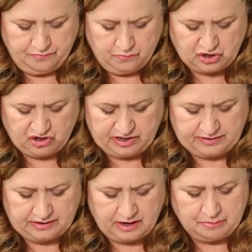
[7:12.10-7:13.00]
which
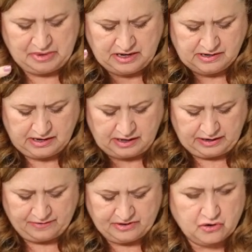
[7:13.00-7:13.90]
is a mint, a
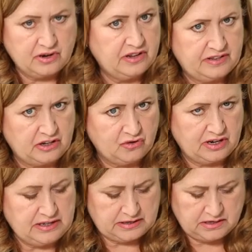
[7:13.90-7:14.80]
lavender, and a
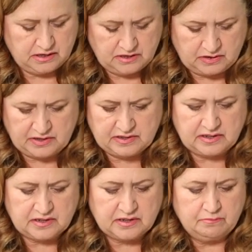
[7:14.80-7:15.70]
citrus. So this
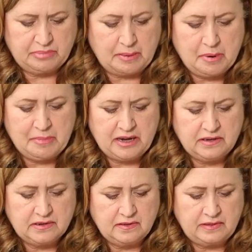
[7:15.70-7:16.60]
is
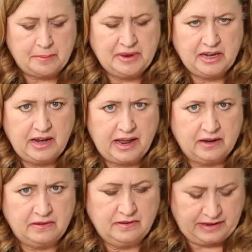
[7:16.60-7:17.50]
peppermint, lemon,
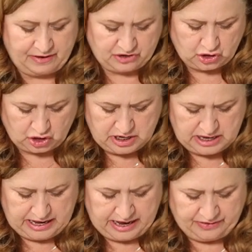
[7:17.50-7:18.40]
and lavender.
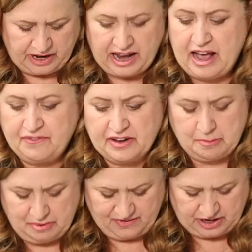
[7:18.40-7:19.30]
And then a half a
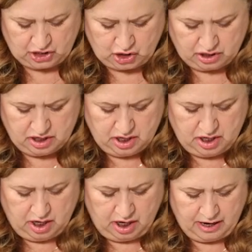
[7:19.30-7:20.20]
cup of vinegar.
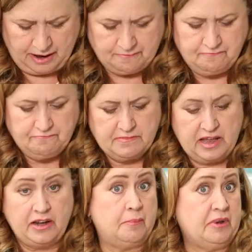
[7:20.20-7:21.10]
And
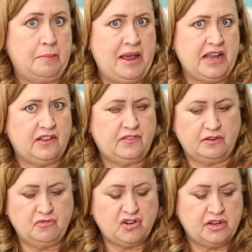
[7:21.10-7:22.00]
I'm going to make it, so
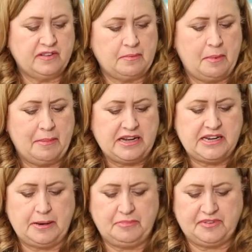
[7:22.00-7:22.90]
I'll show you some of my
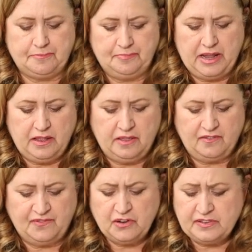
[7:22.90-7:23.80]
tips.
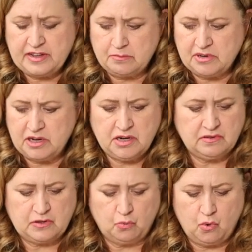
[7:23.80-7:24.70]
The first thing I'm going to do
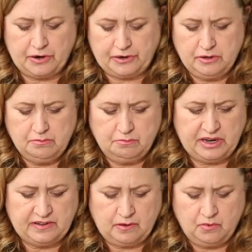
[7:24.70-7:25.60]
is the water,
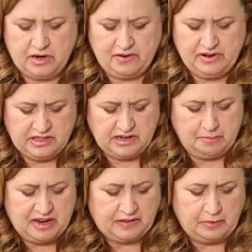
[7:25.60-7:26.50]
because I want everything to
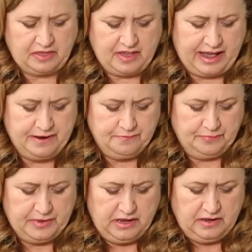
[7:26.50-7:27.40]
mix with that.
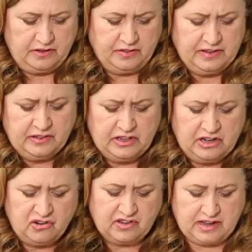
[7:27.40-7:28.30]
So this
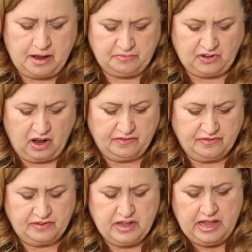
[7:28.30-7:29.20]
lid just comes
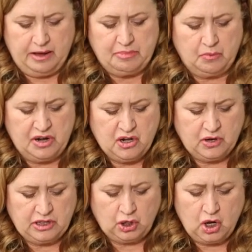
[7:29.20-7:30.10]
off. But when you're
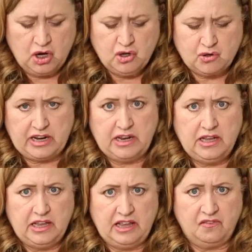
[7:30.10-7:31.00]
in the laundry,
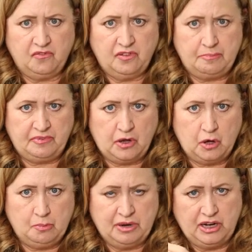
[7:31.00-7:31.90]
it flips
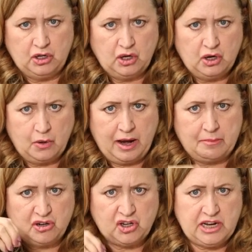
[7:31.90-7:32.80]
open and you can
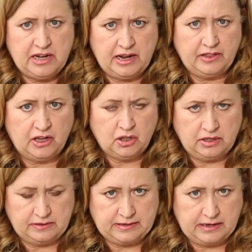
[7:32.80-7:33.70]
grab a sheet and then
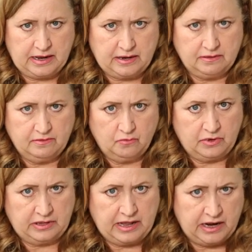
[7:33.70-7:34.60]
close it again.
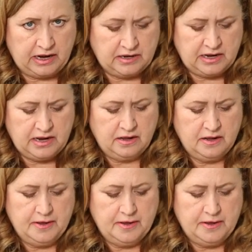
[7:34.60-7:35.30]
Isn't that handy?